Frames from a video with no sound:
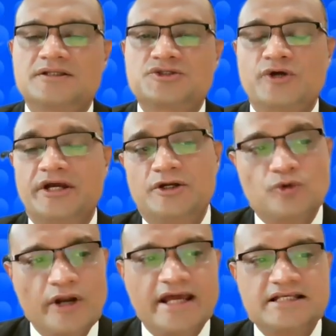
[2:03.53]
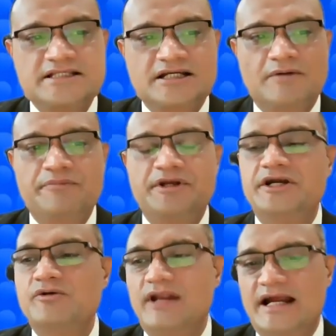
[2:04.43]
So in today's
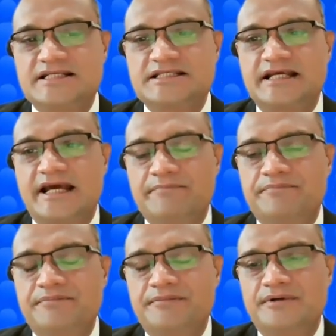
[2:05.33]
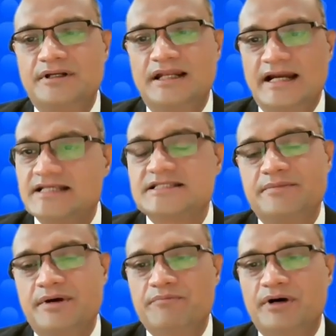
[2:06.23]
competitive landscape, let us
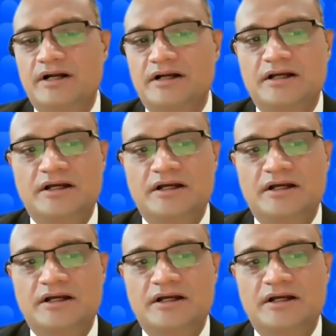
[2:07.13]
remember,